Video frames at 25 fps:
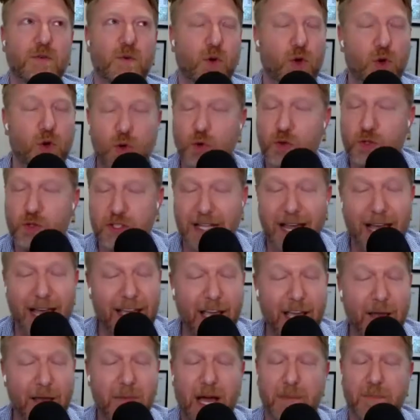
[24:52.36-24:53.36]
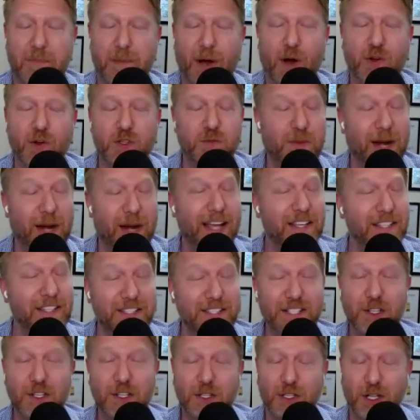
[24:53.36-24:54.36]
who's liking my post, but I
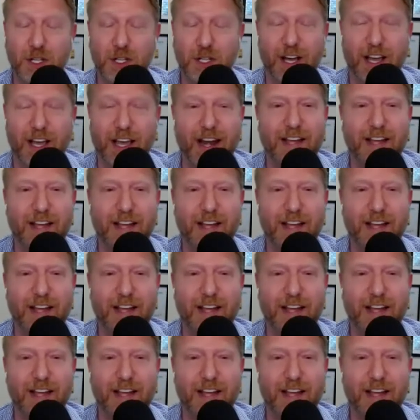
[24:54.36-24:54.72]
still look.